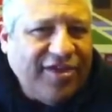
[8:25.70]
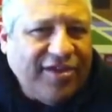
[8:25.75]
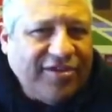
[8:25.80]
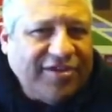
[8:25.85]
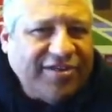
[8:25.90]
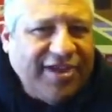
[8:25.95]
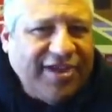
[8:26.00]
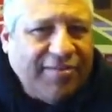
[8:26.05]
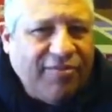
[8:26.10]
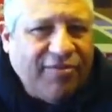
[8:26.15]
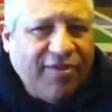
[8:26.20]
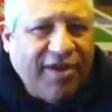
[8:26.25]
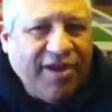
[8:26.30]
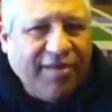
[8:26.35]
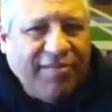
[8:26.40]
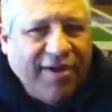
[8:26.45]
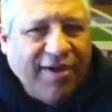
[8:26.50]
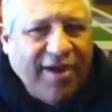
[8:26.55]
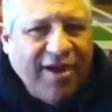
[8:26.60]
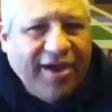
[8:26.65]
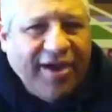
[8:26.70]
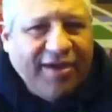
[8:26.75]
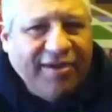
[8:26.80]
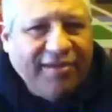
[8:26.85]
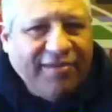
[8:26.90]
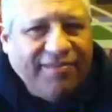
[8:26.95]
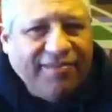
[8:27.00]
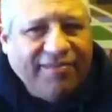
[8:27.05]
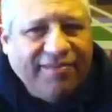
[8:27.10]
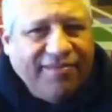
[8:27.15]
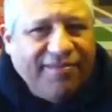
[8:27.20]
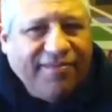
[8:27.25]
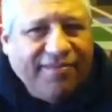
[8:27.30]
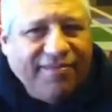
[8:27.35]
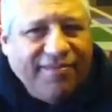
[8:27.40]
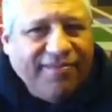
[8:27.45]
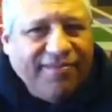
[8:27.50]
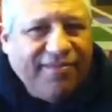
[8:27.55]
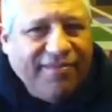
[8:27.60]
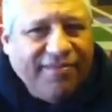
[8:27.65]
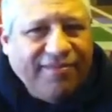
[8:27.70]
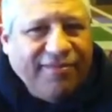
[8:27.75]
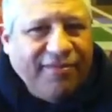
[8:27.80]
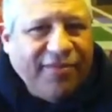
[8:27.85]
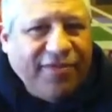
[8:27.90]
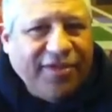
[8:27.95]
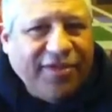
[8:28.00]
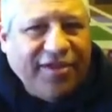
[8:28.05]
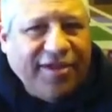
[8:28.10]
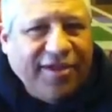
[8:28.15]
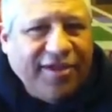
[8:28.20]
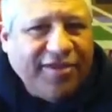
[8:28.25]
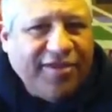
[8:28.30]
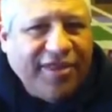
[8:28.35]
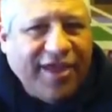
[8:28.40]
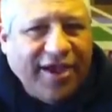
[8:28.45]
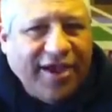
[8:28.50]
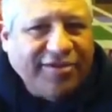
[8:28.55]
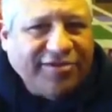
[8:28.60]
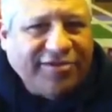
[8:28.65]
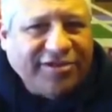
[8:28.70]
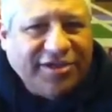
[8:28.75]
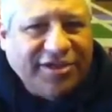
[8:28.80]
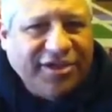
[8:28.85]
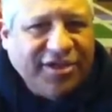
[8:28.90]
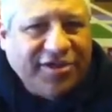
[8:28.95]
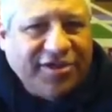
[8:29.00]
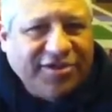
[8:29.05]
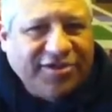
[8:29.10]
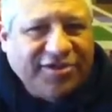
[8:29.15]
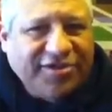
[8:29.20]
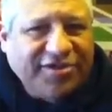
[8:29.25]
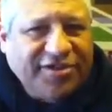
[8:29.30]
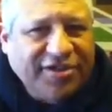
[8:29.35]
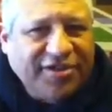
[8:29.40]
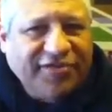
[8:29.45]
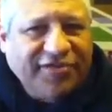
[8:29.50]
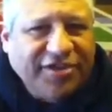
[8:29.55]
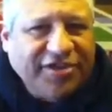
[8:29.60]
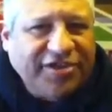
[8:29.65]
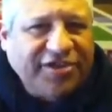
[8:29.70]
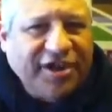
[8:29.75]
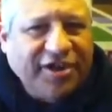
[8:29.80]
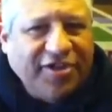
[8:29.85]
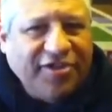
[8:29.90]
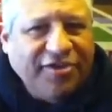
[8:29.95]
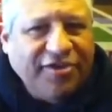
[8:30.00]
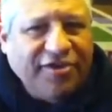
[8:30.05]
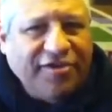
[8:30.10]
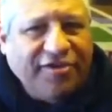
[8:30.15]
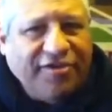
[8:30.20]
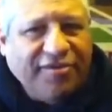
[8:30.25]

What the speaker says: They're separated by within 1,000 years of each other.